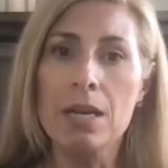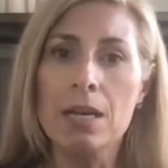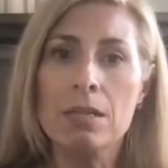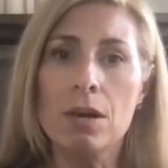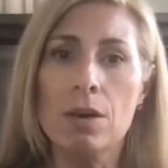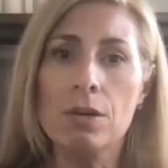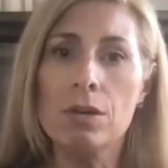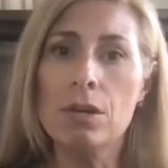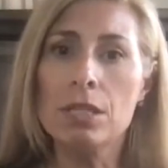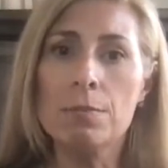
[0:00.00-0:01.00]
So
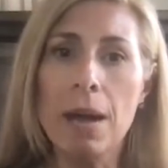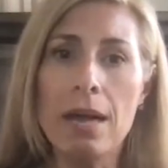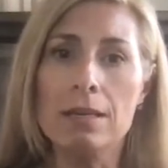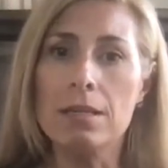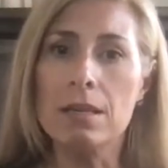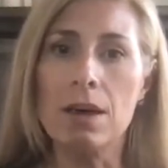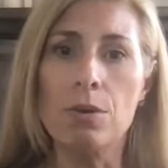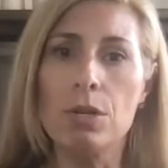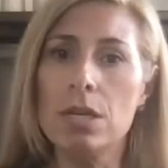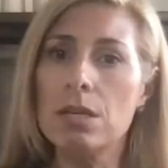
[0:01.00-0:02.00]
you could spend,
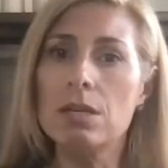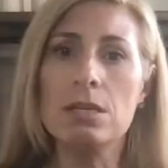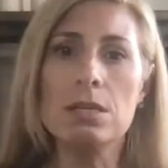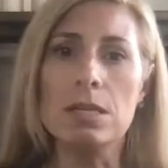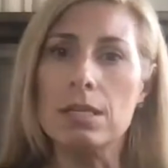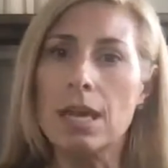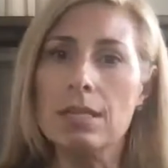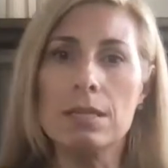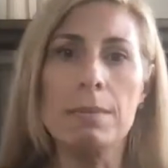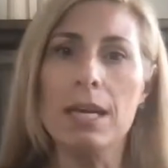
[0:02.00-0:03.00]
years and
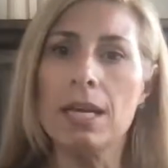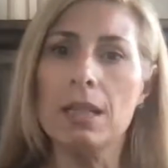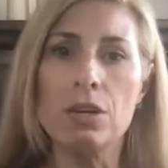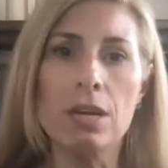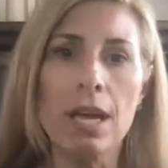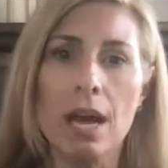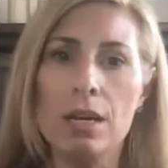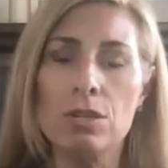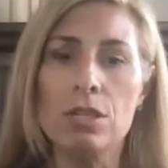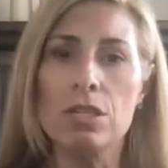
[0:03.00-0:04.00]
tons of money learning how to
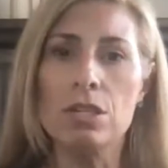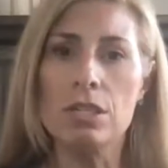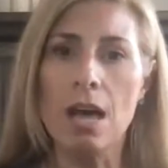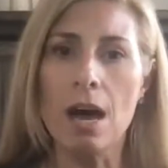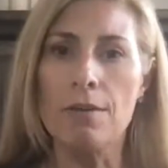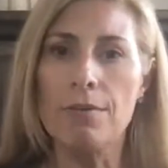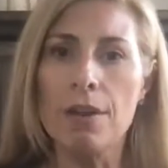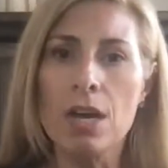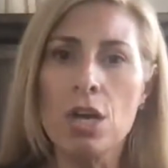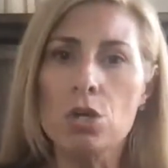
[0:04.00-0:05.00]
do this yourself,
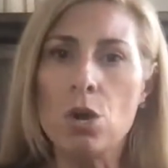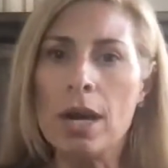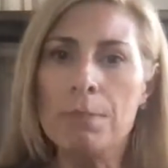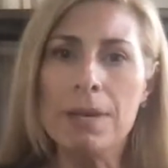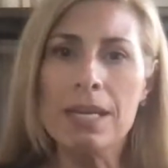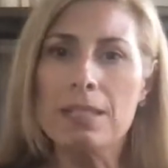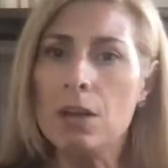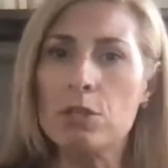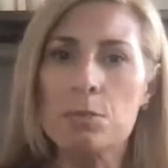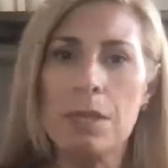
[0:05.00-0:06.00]
trying to piece all
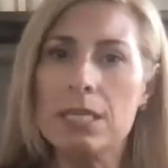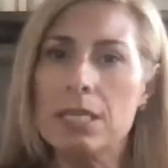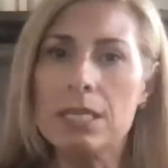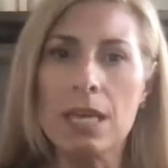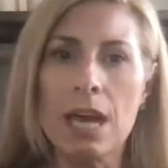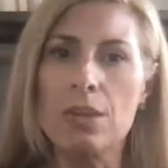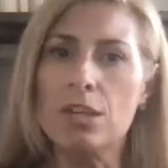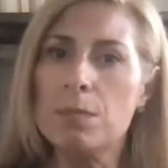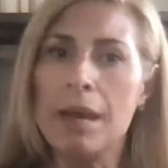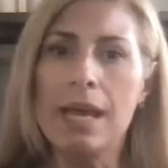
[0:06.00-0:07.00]
those pieces together,
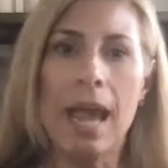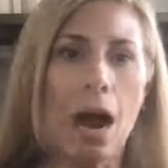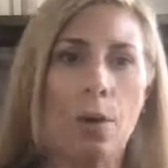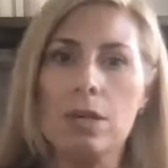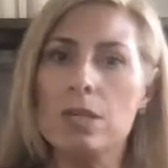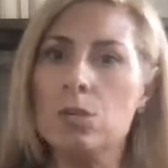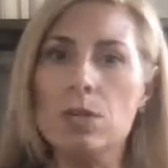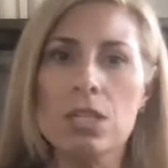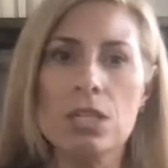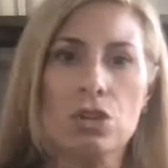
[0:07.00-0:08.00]
spending hours
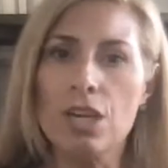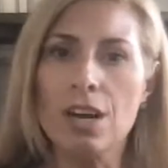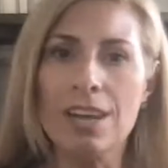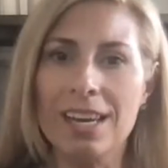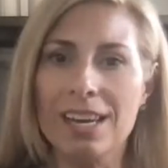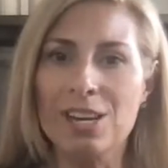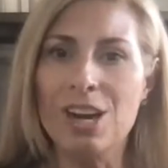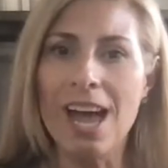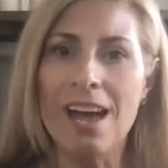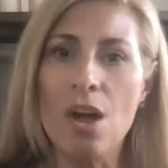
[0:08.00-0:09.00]
researching on the
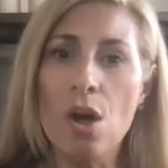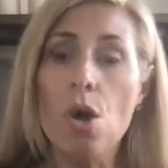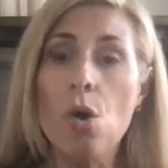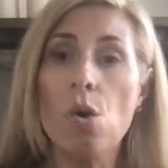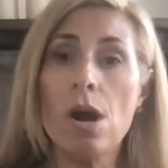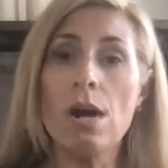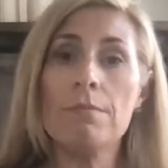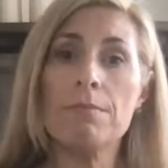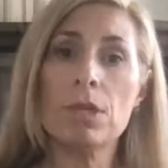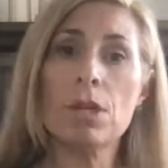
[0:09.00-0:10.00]
internet, or
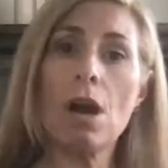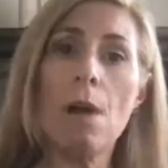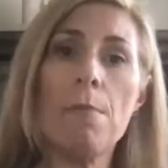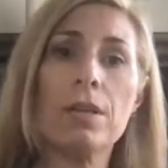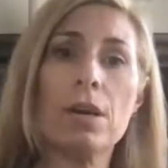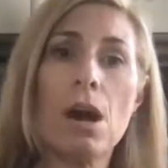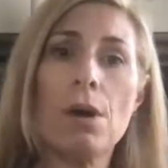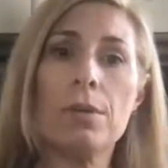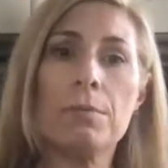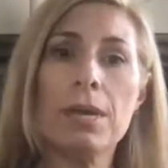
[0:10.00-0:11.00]
you could hop on the call
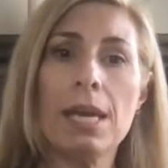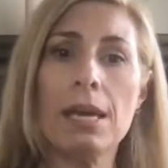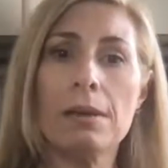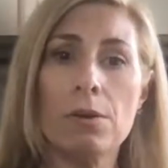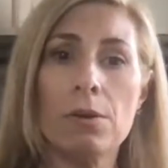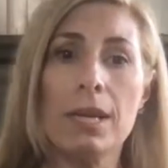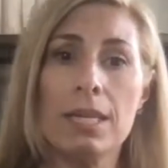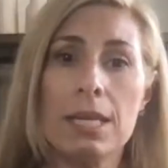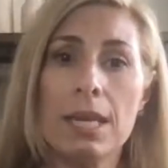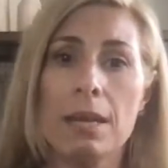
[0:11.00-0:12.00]
with me or my
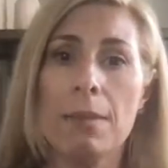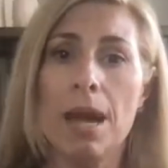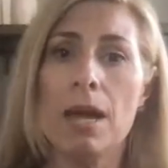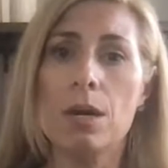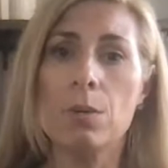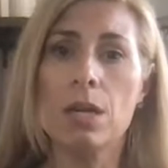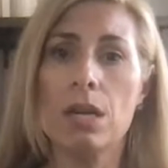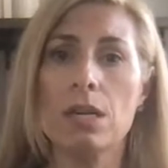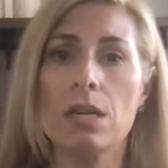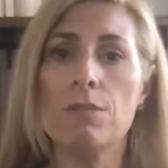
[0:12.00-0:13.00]
team, and we
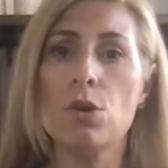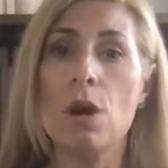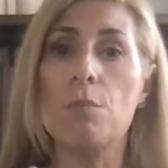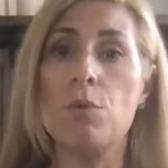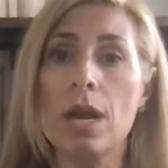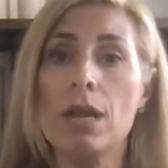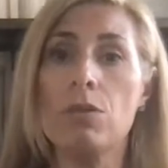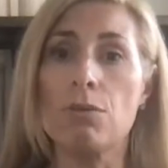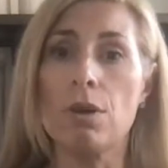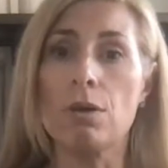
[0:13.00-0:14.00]
could give you a
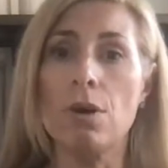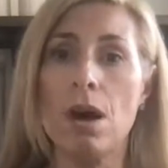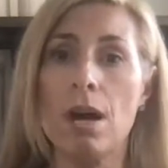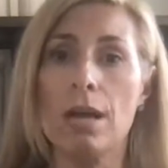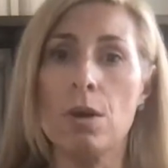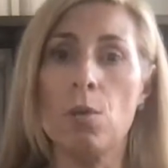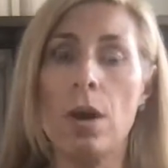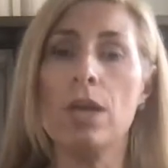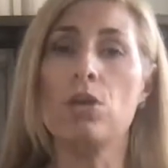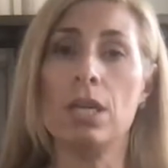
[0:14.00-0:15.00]
breakthrough on
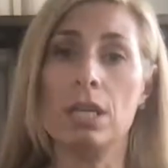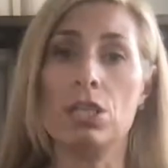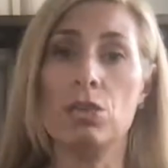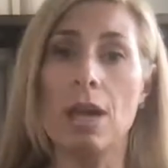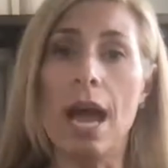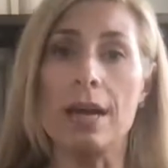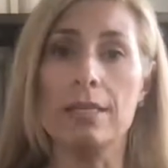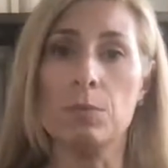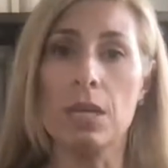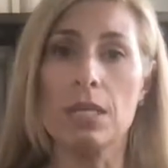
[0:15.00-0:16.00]
what you need to do
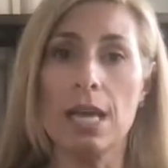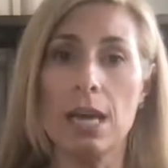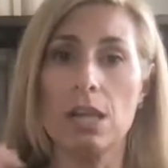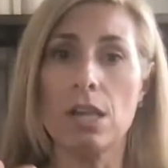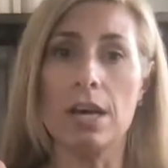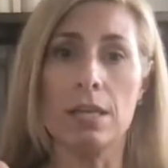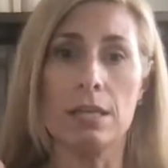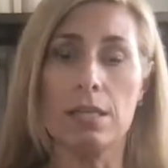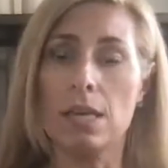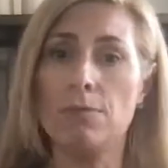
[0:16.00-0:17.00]
next. We can take a look.
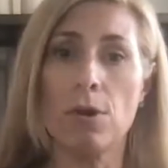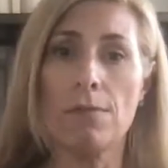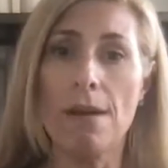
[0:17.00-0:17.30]
It'll take 45